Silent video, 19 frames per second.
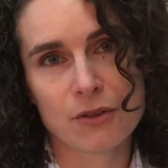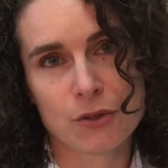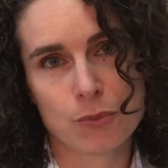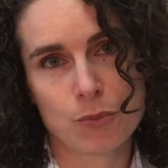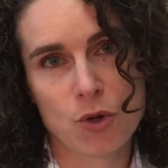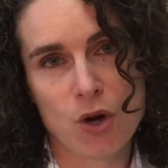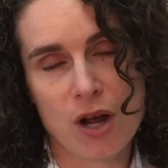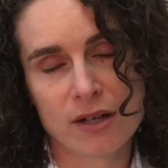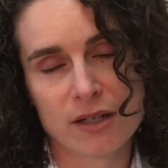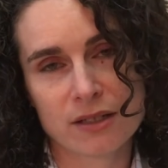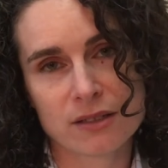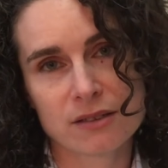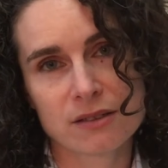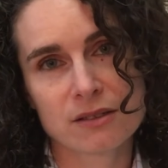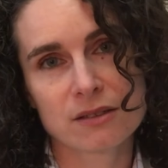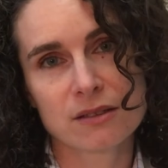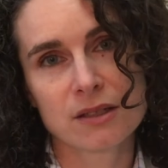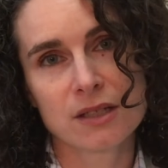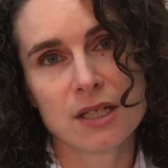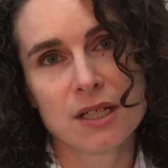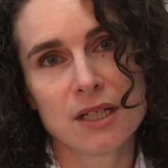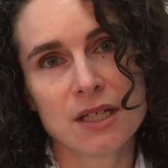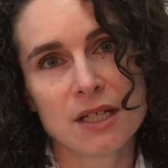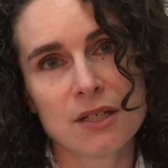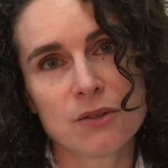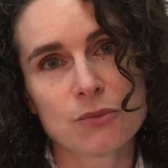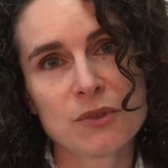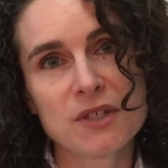products.
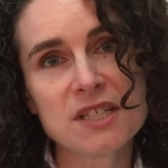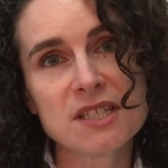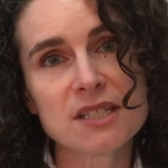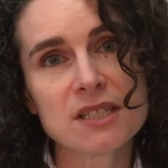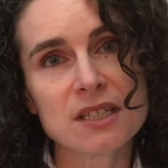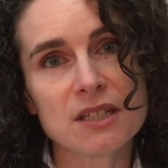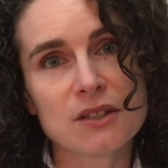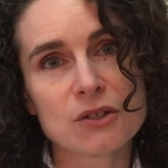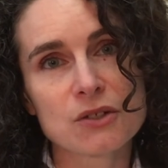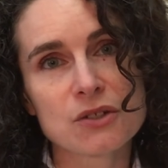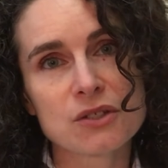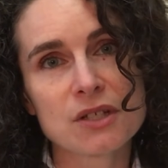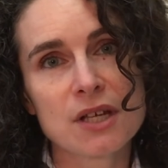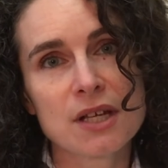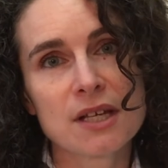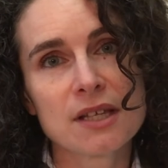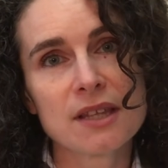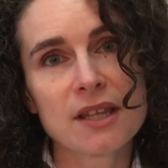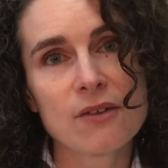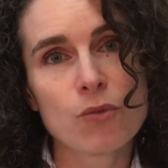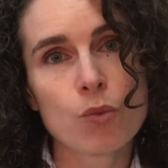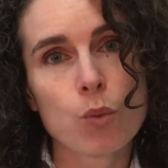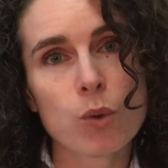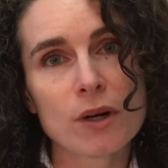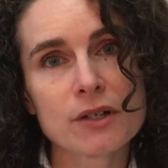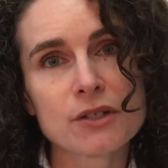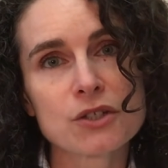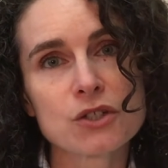In recent years, they've
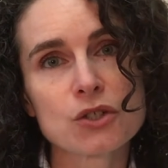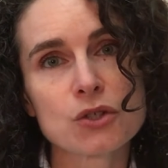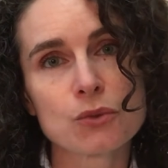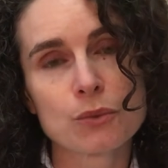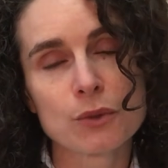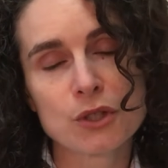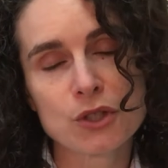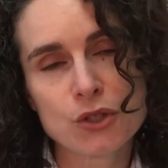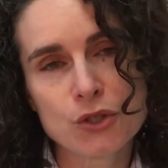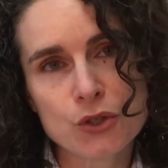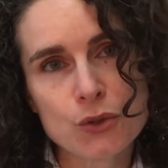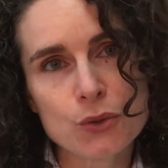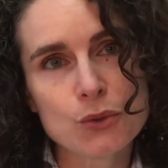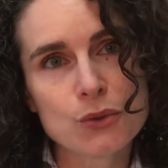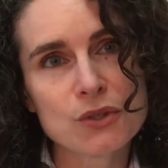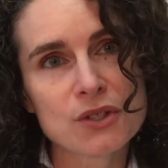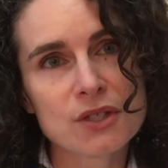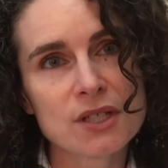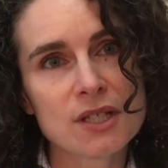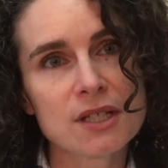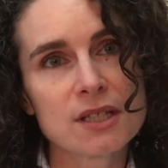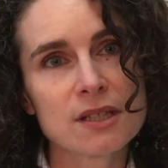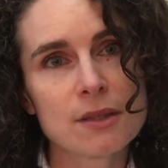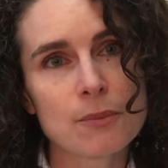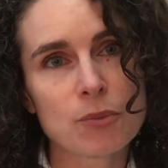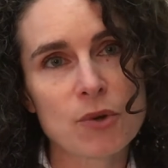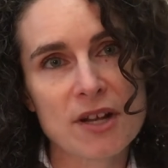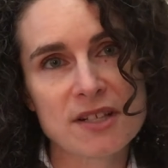worked to reduce
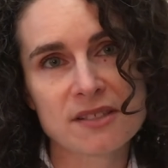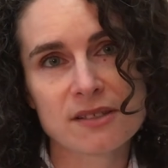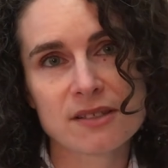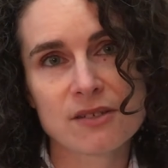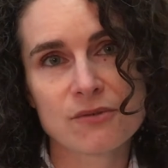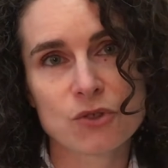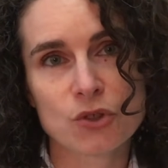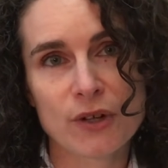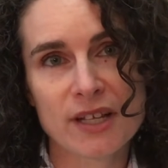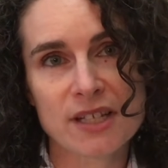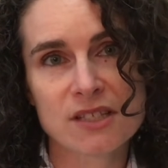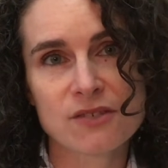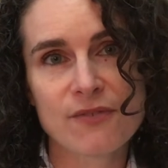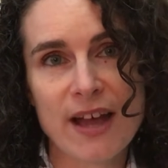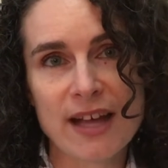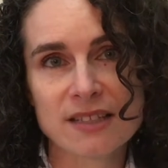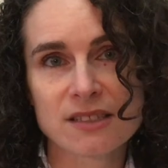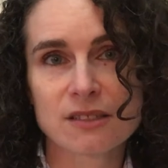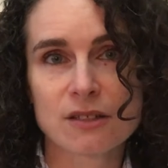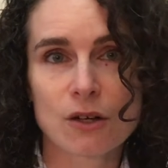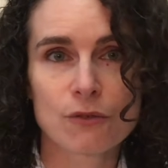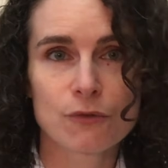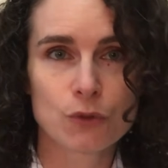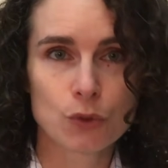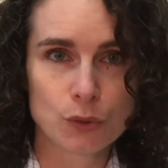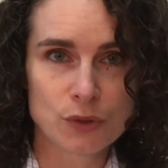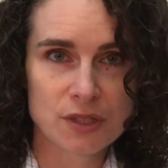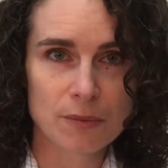the presence of trans fats in our
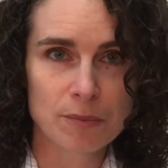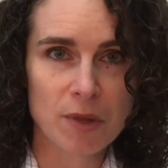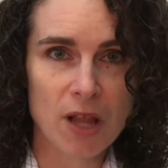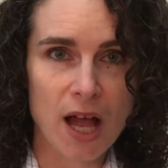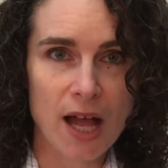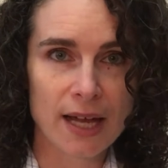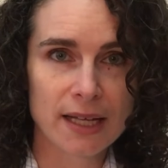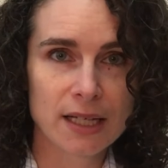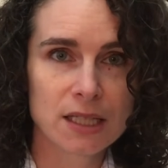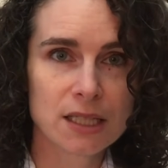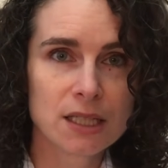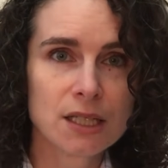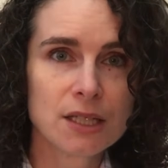food supply.